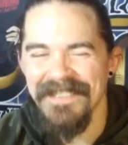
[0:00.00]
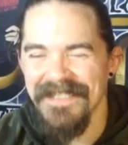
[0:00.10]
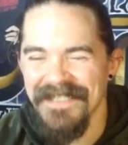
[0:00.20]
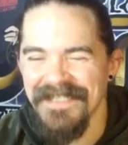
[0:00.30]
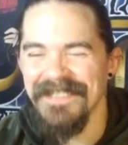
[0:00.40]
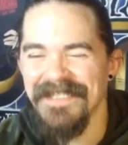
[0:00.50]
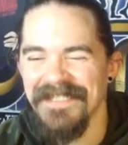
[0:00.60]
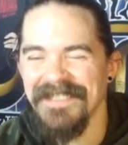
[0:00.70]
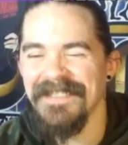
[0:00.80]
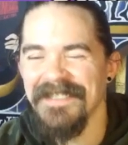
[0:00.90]
it was
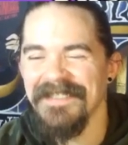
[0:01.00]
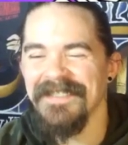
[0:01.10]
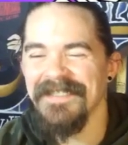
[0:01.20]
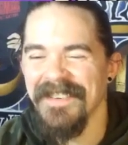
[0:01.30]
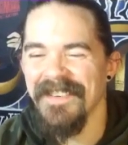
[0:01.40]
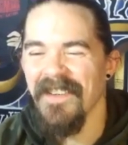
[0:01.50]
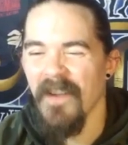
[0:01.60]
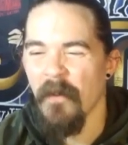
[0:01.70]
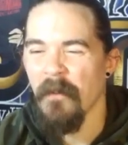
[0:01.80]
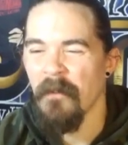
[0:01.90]
definitely not his
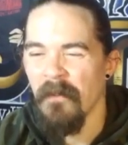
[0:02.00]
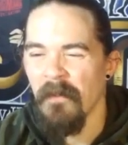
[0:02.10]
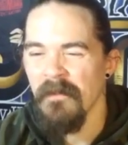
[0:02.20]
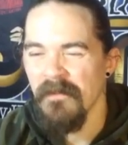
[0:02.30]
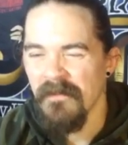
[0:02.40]
typical